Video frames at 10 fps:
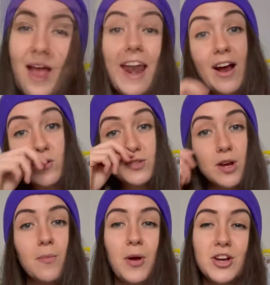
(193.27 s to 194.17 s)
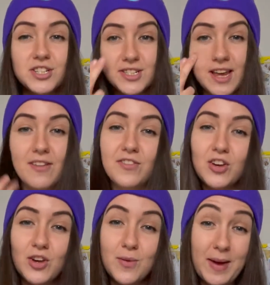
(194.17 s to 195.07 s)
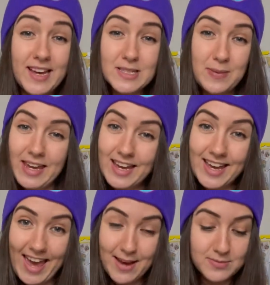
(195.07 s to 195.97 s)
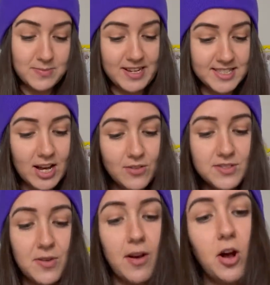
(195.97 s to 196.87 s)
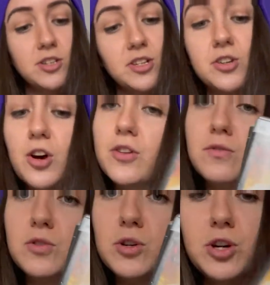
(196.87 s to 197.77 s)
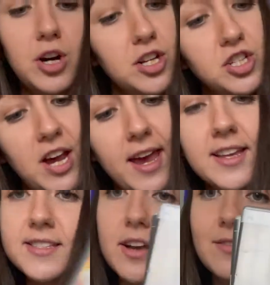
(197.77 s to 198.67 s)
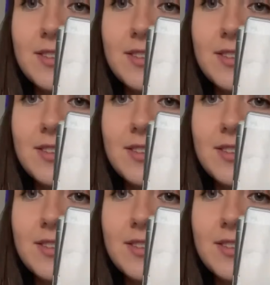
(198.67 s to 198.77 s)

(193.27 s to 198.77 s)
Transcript: And I also purchased a few PSP games myself, so I got God of War, Chains of